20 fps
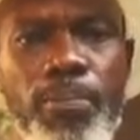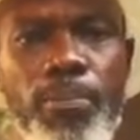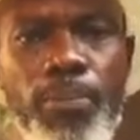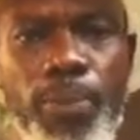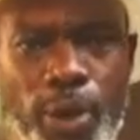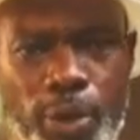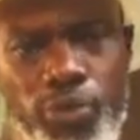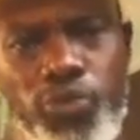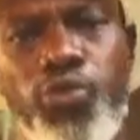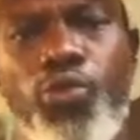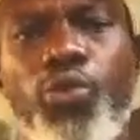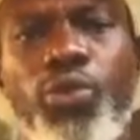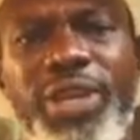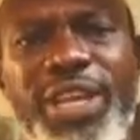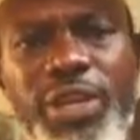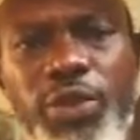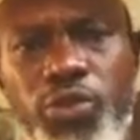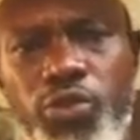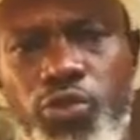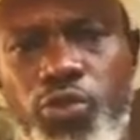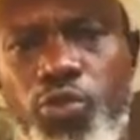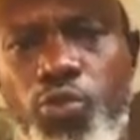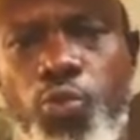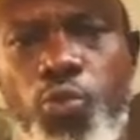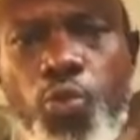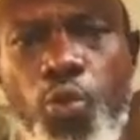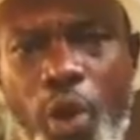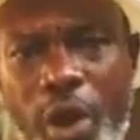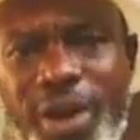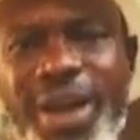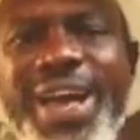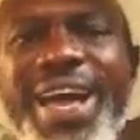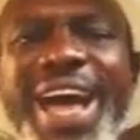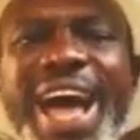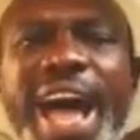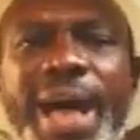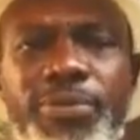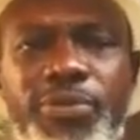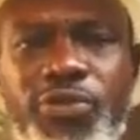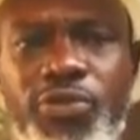bottled into one
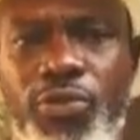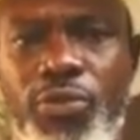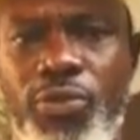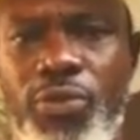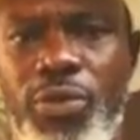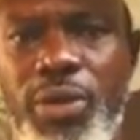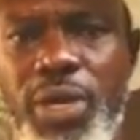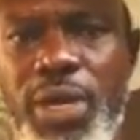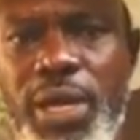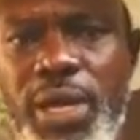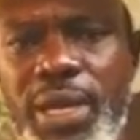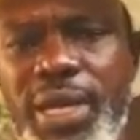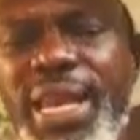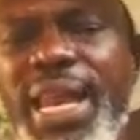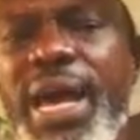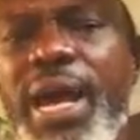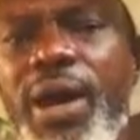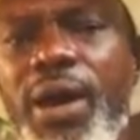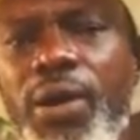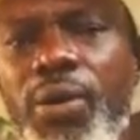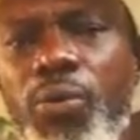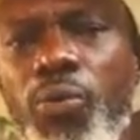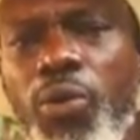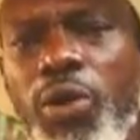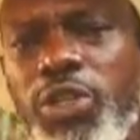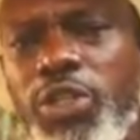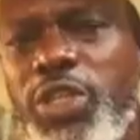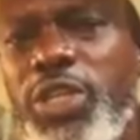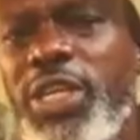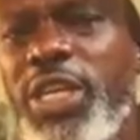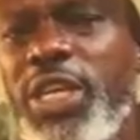capsule. Now, what you